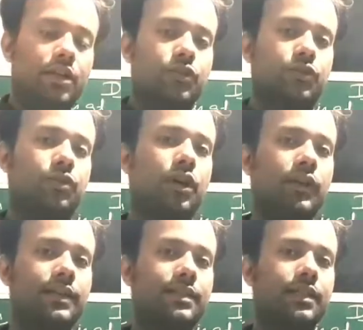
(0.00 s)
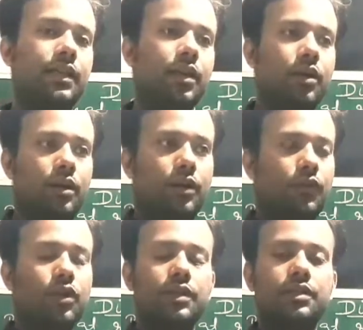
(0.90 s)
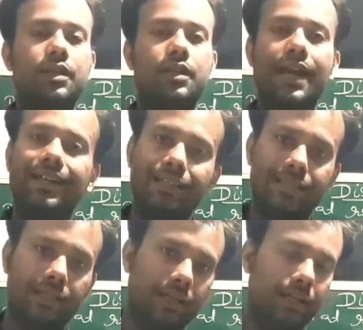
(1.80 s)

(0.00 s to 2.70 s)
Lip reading: So now let's see what is the next